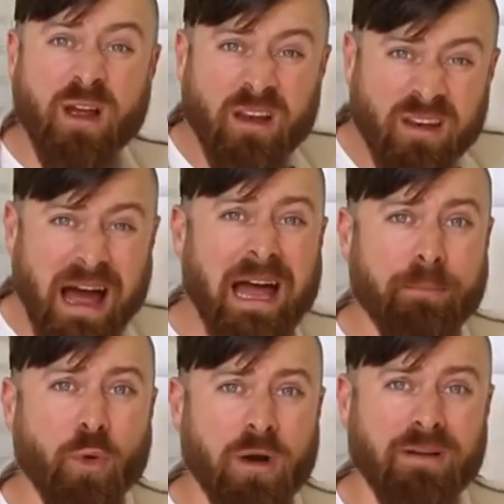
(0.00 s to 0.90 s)
lot
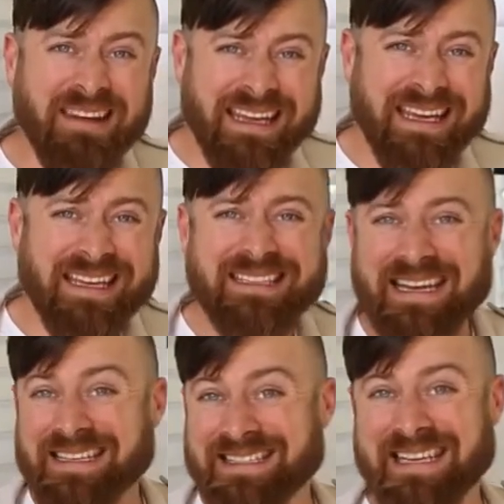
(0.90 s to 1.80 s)
more leads
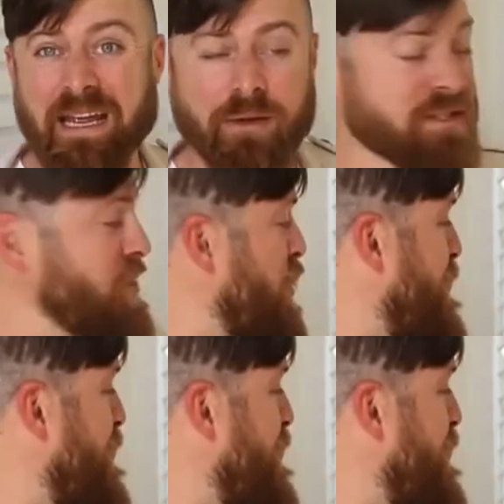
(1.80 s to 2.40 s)
and sales to your